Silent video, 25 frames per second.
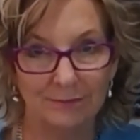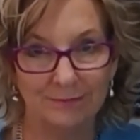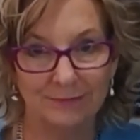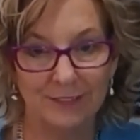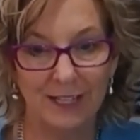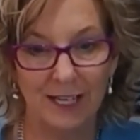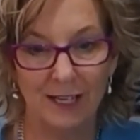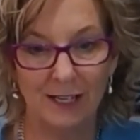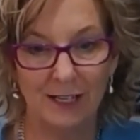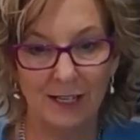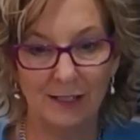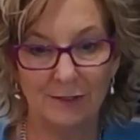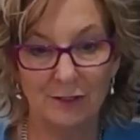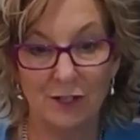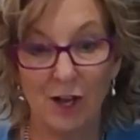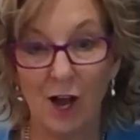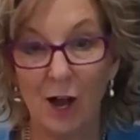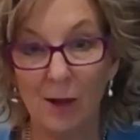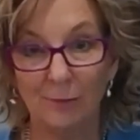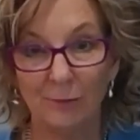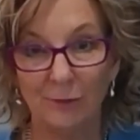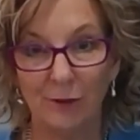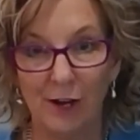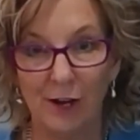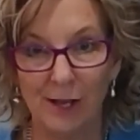
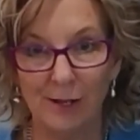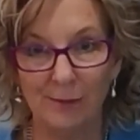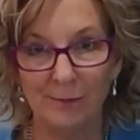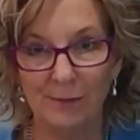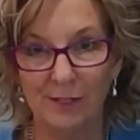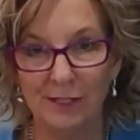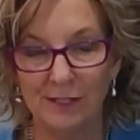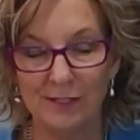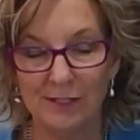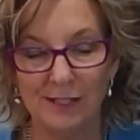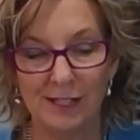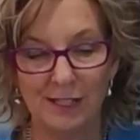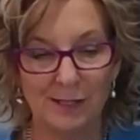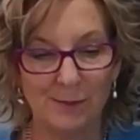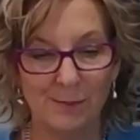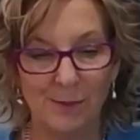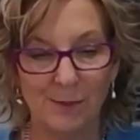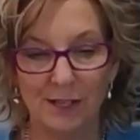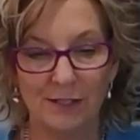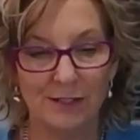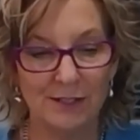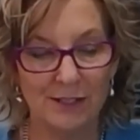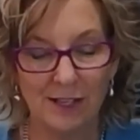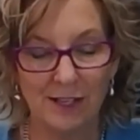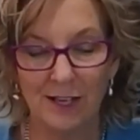time frame in 6
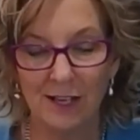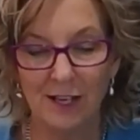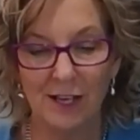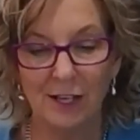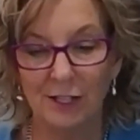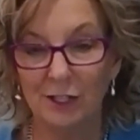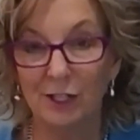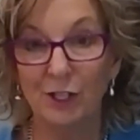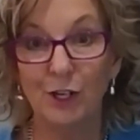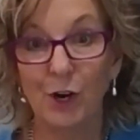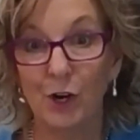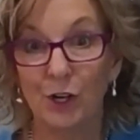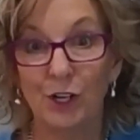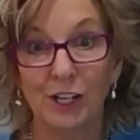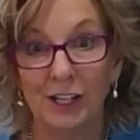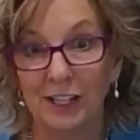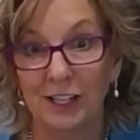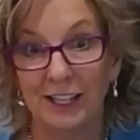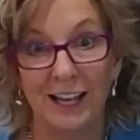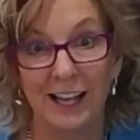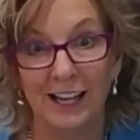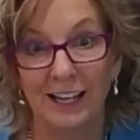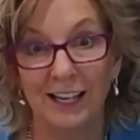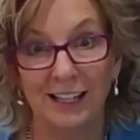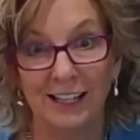months, you're not going to
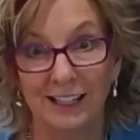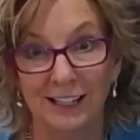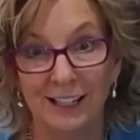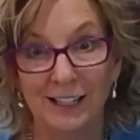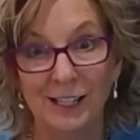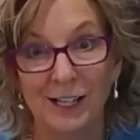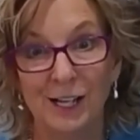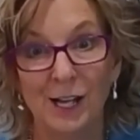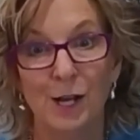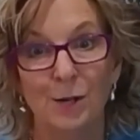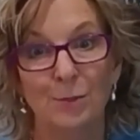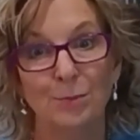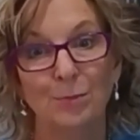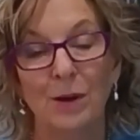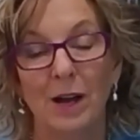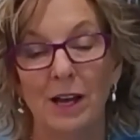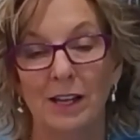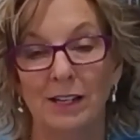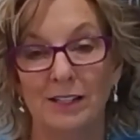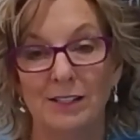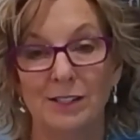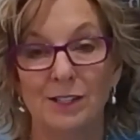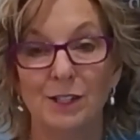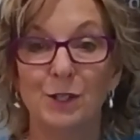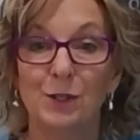get any,
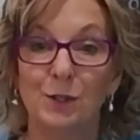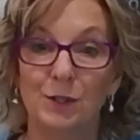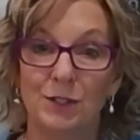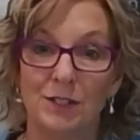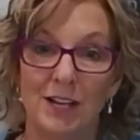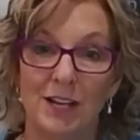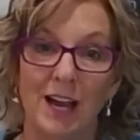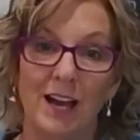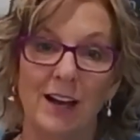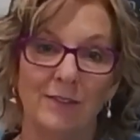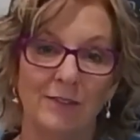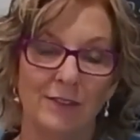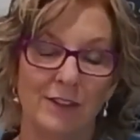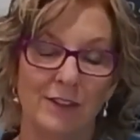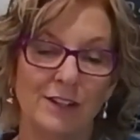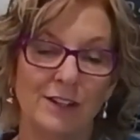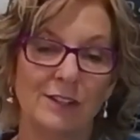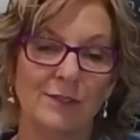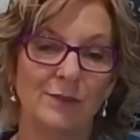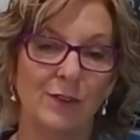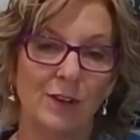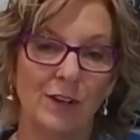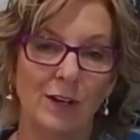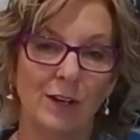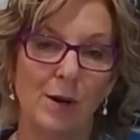but it's good to have
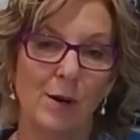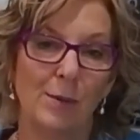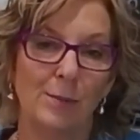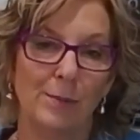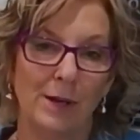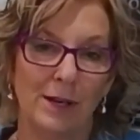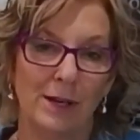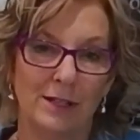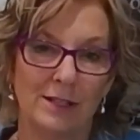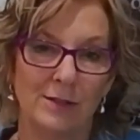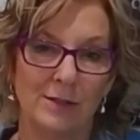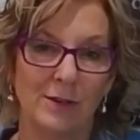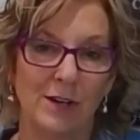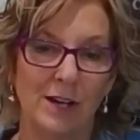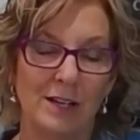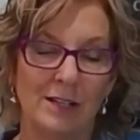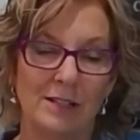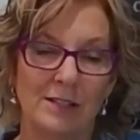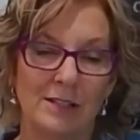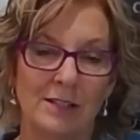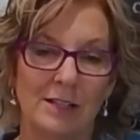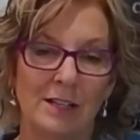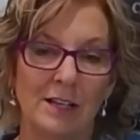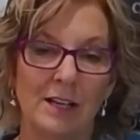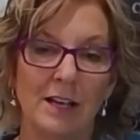those follow-up
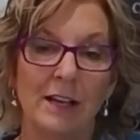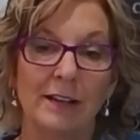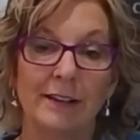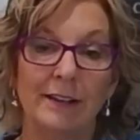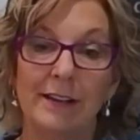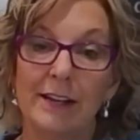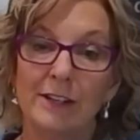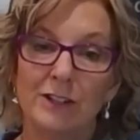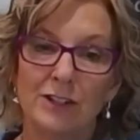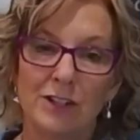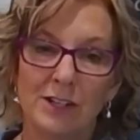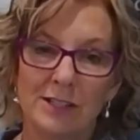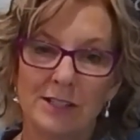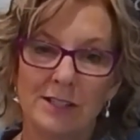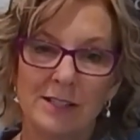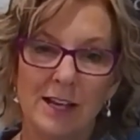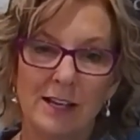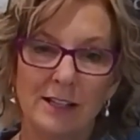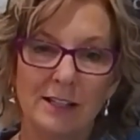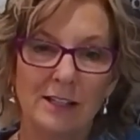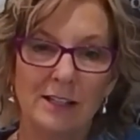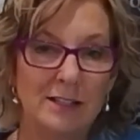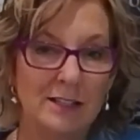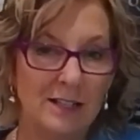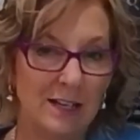x-rays. Now, just say
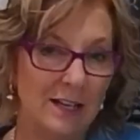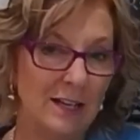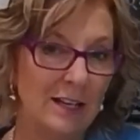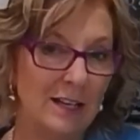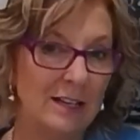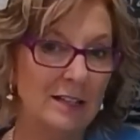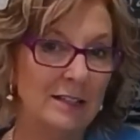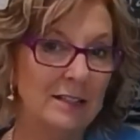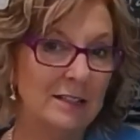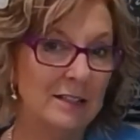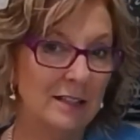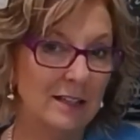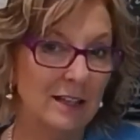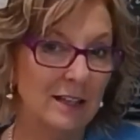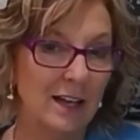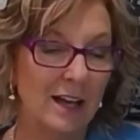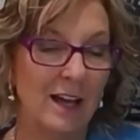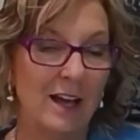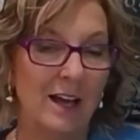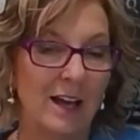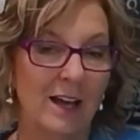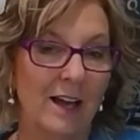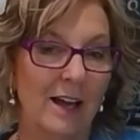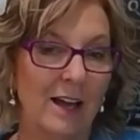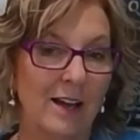you did
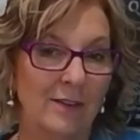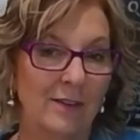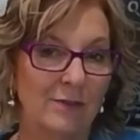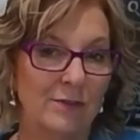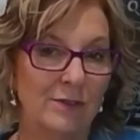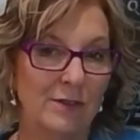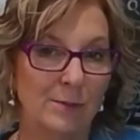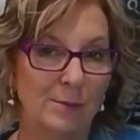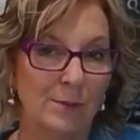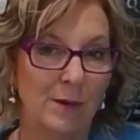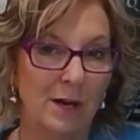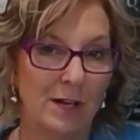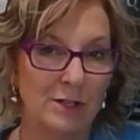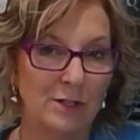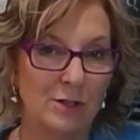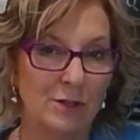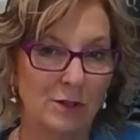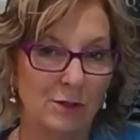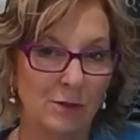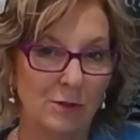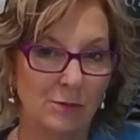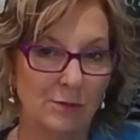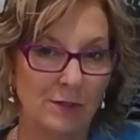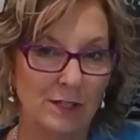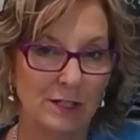have some
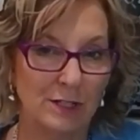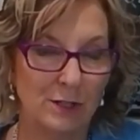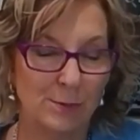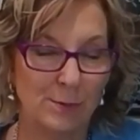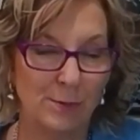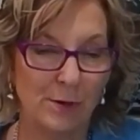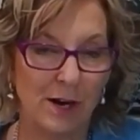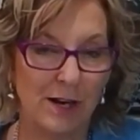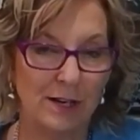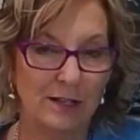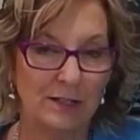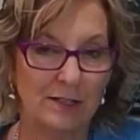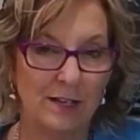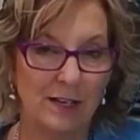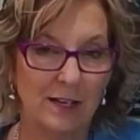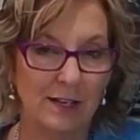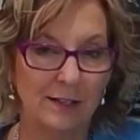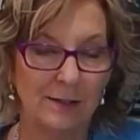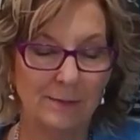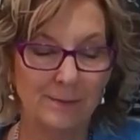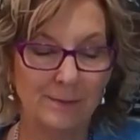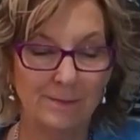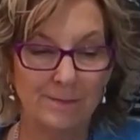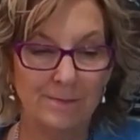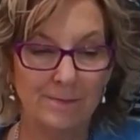marginal ridge breakdown,